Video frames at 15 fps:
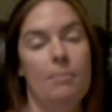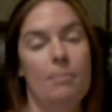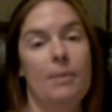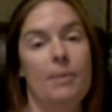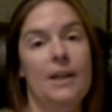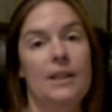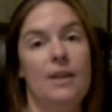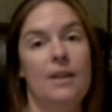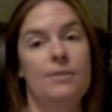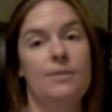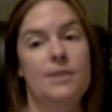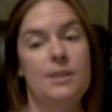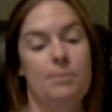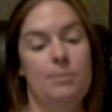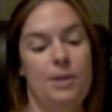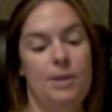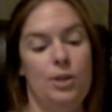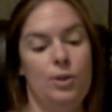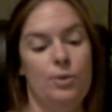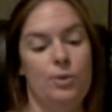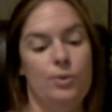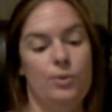Money loves to be
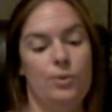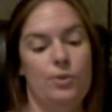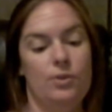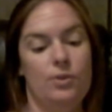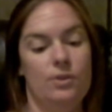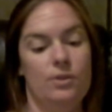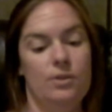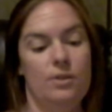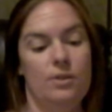used,